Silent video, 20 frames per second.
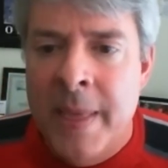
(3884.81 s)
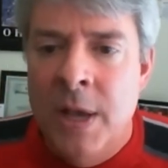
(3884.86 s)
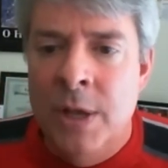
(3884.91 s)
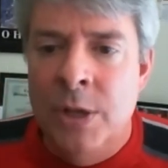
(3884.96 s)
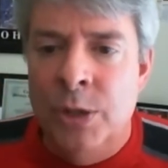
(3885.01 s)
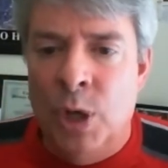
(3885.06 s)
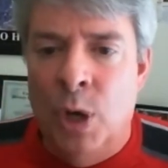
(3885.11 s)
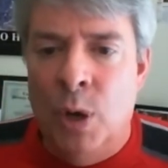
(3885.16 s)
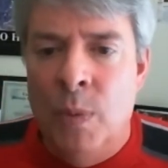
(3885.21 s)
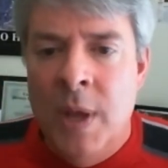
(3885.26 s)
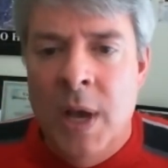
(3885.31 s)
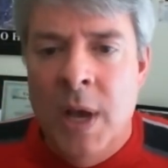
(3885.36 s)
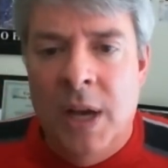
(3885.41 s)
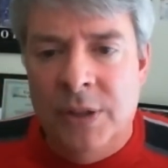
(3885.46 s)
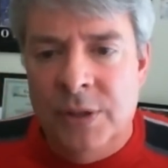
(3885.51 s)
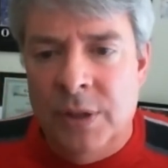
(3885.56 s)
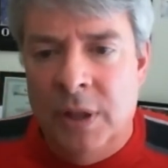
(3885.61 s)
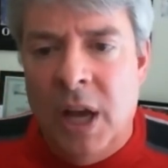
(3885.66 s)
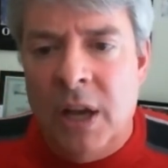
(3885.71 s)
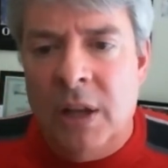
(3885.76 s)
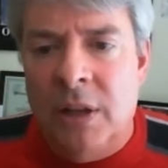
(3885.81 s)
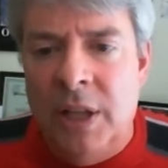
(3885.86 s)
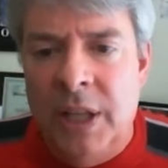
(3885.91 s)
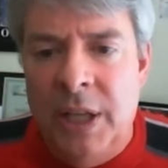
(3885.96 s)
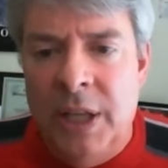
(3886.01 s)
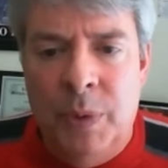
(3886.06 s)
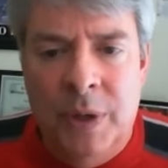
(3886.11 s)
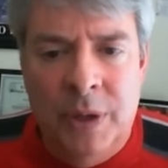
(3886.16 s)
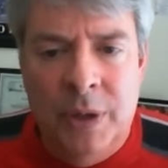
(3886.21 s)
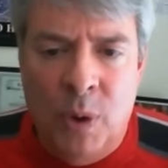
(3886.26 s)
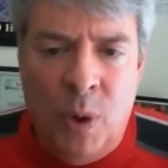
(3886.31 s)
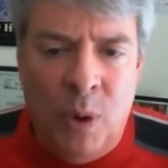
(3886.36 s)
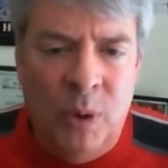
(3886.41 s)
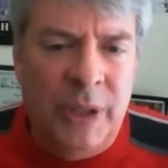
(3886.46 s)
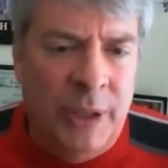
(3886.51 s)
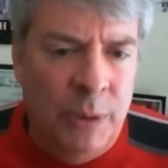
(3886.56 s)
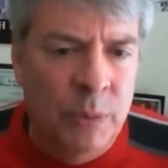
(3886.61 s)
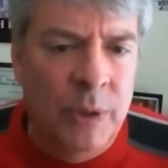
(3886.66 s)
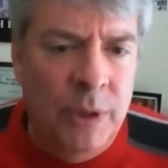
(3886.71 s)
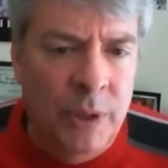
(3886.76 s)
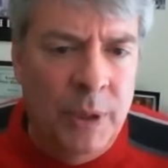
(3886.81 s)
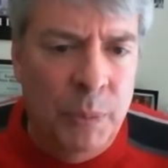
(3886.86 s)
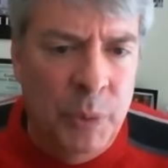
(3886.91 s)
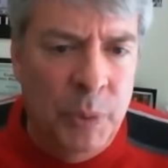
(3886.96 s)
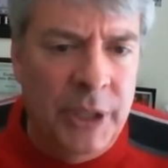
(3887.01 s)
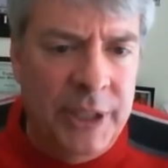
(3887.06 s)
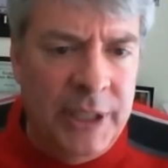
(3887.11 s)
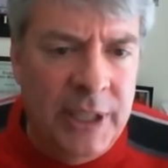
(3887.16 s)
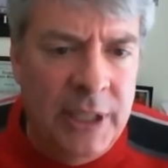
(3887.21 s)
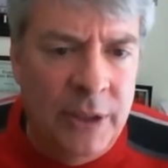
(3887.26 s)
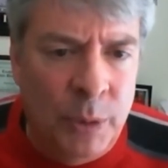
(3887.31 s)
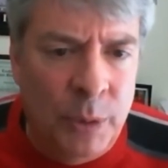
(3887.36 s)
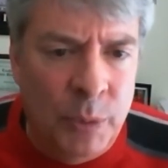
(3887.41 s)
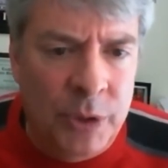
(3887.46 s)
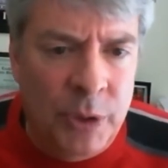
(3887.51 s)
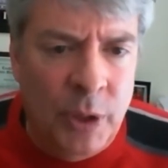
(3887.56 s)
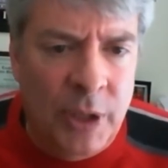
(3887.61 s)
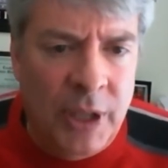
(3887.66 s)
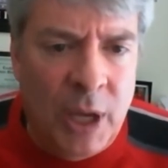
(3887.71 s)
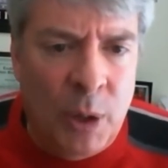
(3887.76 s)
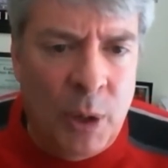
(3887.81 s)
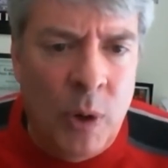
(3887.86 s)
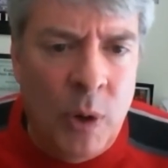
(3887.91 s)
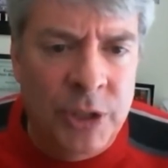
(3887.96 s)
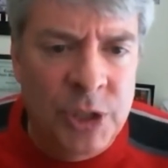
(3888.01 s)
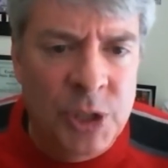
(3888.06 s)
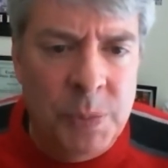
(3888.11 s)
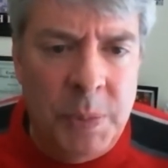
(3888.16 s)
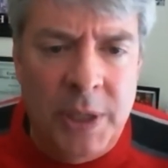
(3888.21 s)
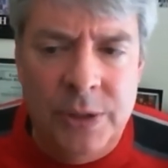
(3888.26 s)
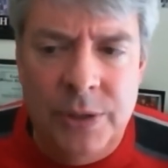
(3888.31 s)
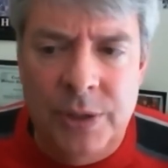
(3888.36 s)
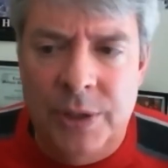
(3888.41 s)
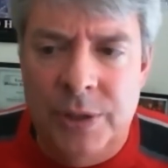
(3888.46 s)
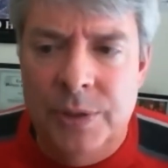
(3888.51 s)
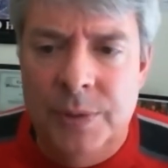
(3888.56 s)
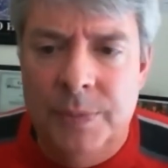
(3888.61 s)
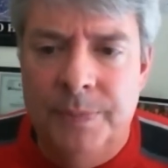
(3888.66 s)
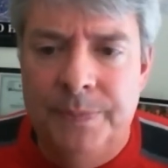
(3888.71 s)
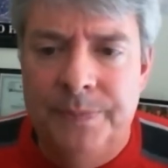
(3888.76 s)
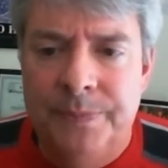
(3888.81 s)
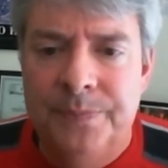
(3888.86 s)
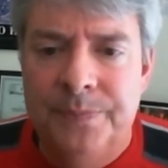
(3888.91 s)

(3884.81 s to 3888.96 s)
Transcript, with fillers: So luckily, we're only re really dealing with that one species.